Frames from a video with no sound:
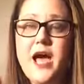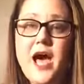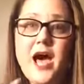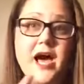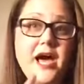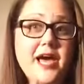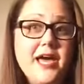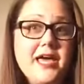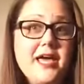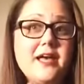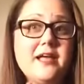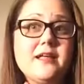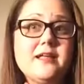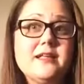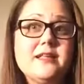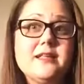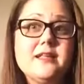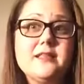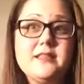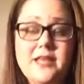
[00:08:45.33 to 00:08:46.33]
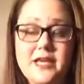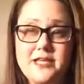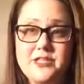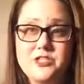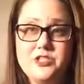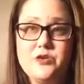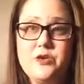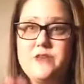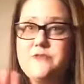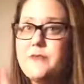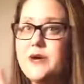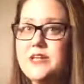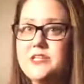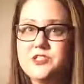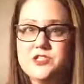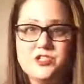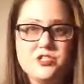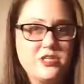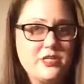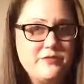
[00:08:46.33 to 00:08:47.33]
I like to, if my
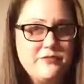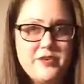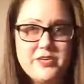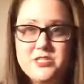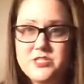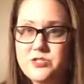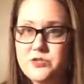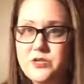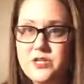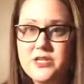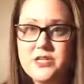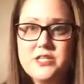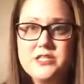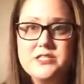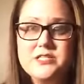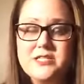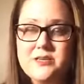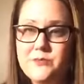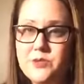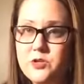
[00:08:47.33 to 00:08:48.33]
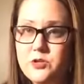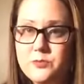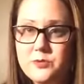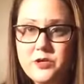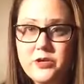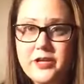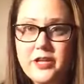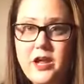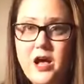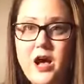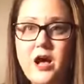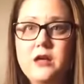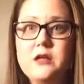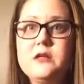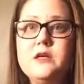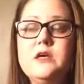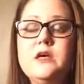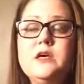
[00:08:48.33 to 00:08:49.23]
student is stimulable at all,